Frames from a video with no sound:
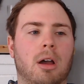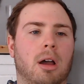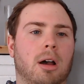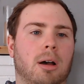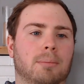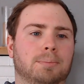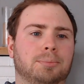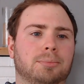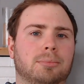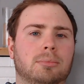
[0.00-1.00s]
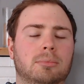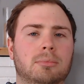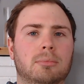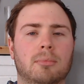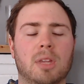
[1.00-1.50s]

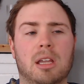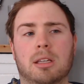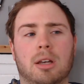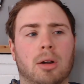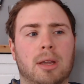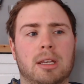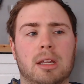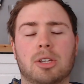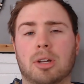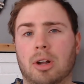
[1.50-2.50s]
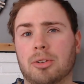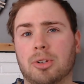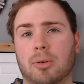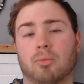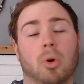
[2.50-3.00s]
And you can
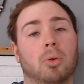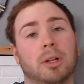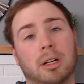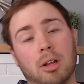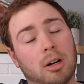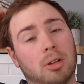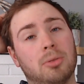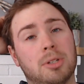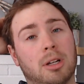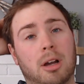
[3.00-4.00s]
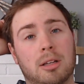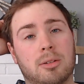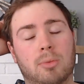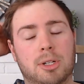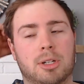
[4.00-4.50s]
also roll in a lot of closing
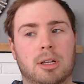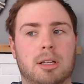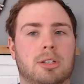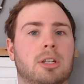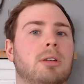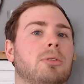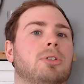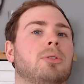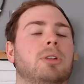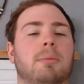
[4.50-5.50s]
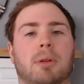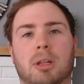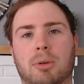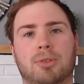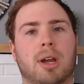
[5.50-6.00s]
costs, which is huge. So
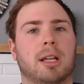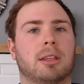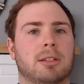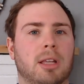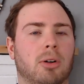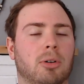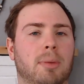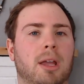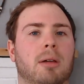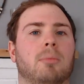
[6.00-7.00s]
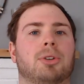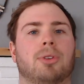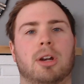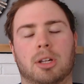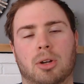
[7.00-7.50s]
typically we try to get the seller to pay them. We
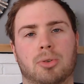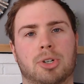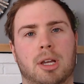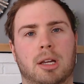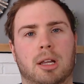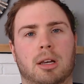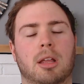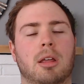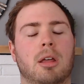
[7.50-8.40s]
try to negotiate in